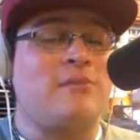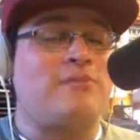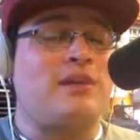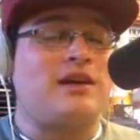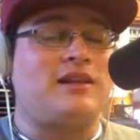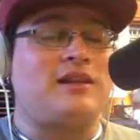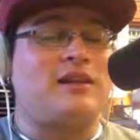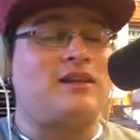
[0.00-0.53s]

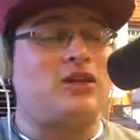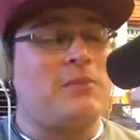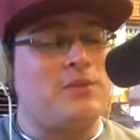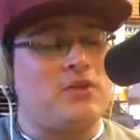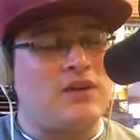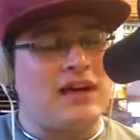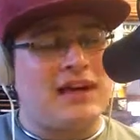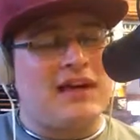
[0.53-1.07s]
but the
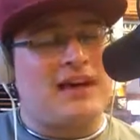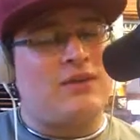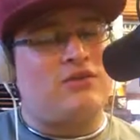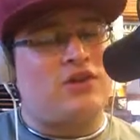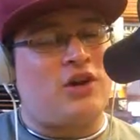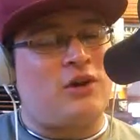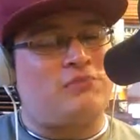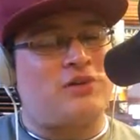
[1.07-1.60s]
W K K
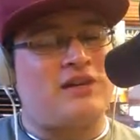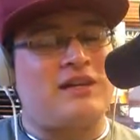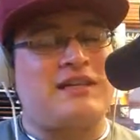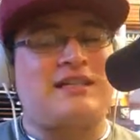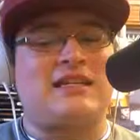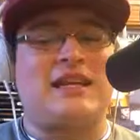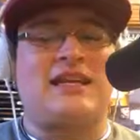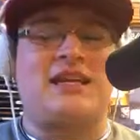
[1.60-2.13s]
L Talk Block
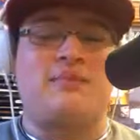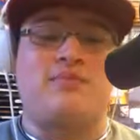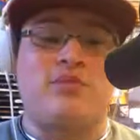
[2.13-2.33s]
has taken